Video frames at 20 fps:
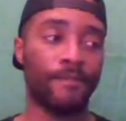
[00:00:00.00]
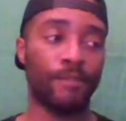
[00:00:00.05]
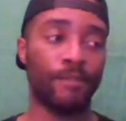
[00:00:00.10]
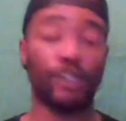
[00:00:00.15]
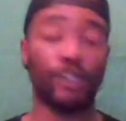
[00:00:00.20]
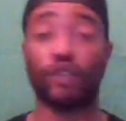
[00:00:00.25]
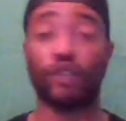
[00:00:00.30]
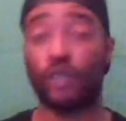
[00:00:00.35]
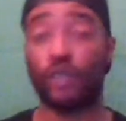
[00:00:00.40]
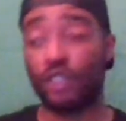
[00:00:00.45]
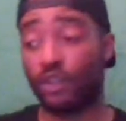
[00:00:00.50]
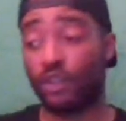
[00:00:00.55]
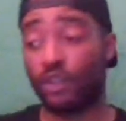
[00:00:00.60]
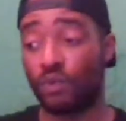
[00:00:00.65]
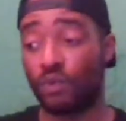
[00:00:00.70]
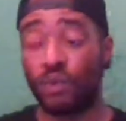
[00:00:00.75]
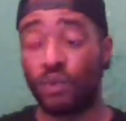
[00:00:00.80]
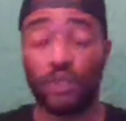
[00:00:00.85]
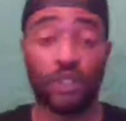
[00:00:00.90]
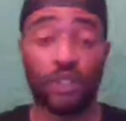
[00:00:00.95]
Majority of
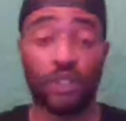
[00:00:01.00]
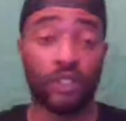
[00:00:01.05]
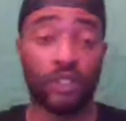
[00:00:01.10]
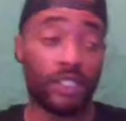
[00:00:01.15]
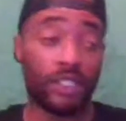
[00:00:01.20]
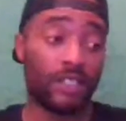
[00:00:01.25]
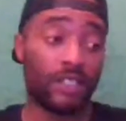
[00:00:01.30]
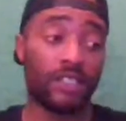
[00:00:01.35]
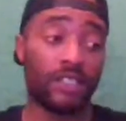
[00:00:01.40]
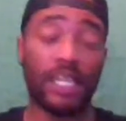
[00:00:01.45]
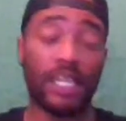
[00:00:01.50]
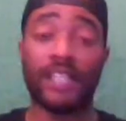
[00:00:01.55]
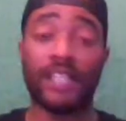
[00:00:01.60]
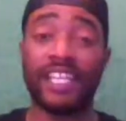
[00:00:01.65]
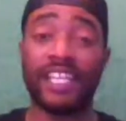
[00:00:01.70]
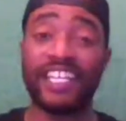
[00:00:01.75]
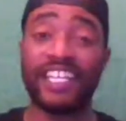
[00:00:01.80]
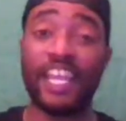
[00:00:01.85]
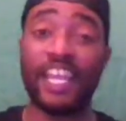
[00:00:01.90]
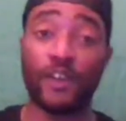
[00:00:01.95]
the world is
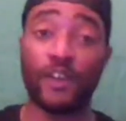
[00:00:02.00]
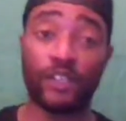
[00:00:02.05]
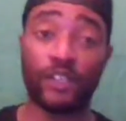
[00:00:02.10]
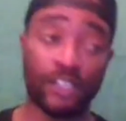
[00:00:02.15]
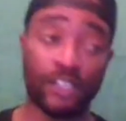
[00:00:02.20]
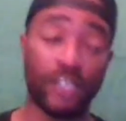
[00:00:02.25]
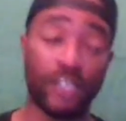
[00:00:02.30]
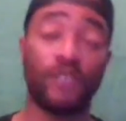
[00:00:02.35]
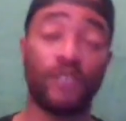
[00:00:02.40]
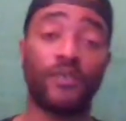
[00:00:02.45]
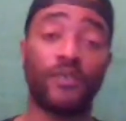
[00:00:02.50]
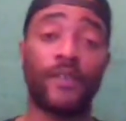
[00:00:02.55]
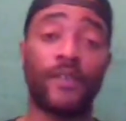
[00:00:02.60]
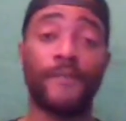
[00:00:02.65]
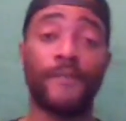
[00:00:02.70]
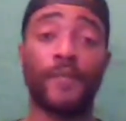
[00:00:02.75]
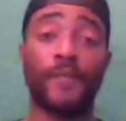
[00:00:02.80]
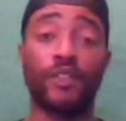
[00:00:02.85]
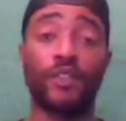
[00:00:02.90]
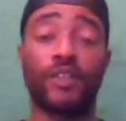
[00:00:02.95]
at their nader self.
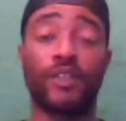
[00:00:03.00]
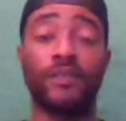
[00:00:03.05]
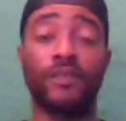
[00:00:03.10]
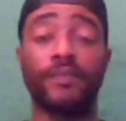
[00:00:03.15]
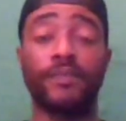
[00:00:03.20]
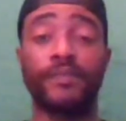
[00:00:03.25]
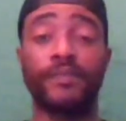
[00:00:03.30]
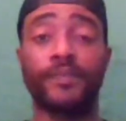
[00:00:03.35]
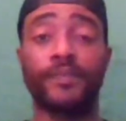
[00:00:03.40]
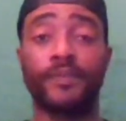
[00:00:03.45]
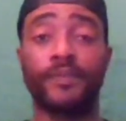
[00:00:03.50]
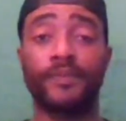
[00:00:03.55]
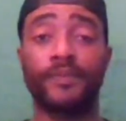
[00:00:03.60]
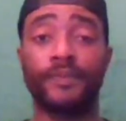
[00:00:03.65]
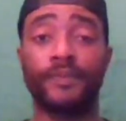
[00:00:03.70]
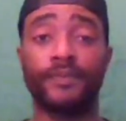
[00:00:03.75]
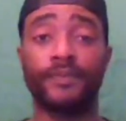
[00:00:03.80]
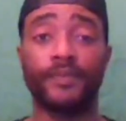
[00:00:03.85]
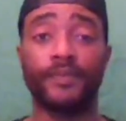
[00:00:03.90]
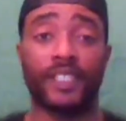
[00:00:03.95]
You know,
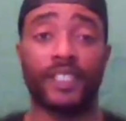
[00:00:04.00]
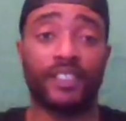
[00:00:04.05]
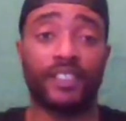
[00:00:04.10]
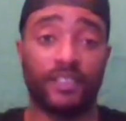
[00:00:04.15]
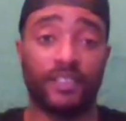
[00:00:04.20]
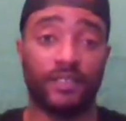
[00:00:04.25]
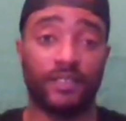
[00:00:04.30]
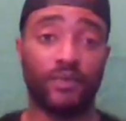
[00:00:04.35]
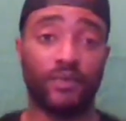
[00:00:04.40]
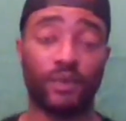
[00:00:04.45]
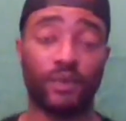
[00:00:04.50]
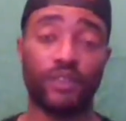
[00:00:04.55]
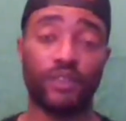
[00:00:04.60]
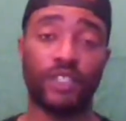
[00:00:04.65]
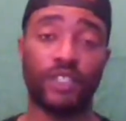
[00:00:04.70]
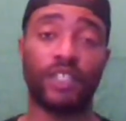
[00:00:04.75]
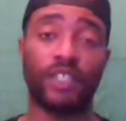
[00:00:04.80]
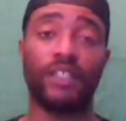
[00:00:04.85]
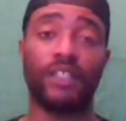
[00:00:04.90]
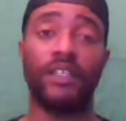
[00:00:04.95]
that's real
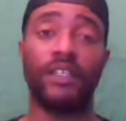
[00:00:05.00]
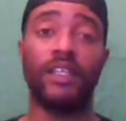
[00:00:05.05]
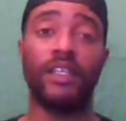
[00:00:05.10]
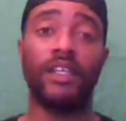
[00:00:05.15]
shit.